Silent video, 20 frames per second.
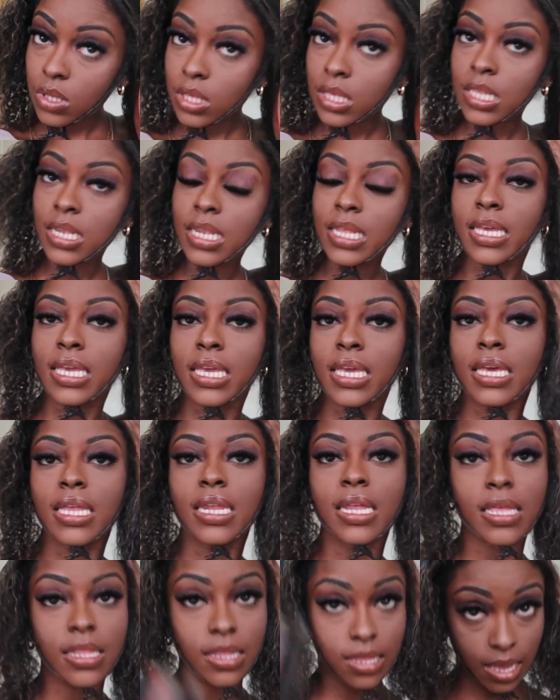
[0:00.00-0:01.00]

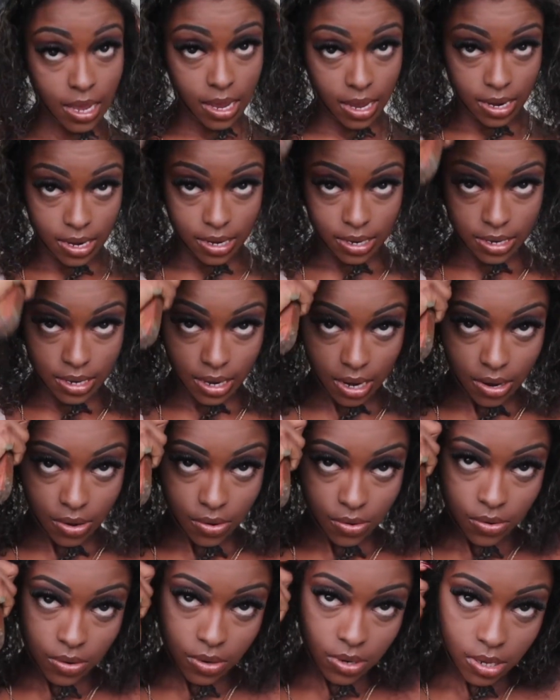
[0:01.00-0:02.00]
slicking that
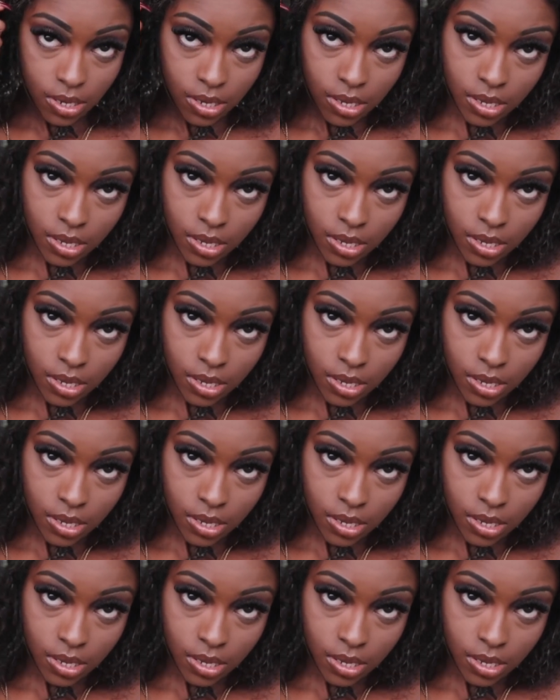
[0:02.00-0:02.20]
down.